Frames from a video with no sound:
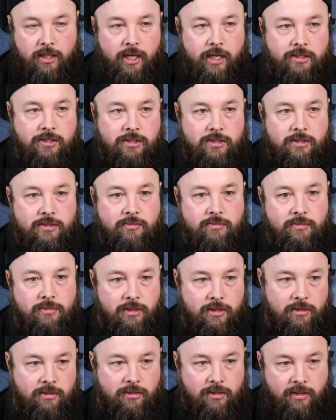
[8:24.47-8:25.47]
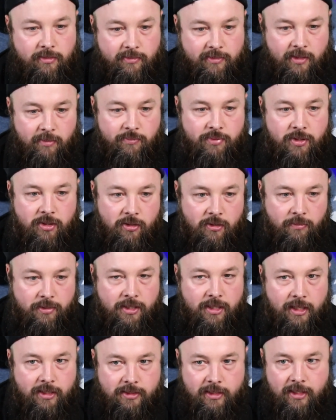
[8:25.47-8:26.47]
It's just the computer
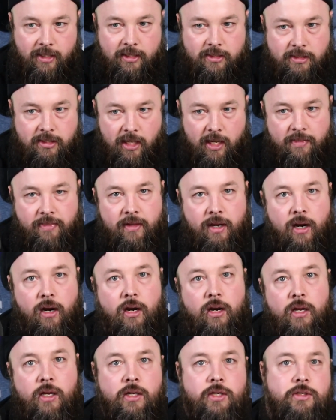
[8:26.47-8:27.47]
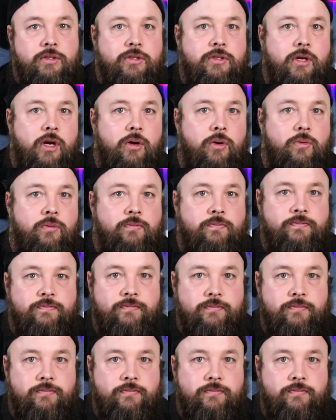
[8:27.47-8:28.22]
pretends like it's not there. So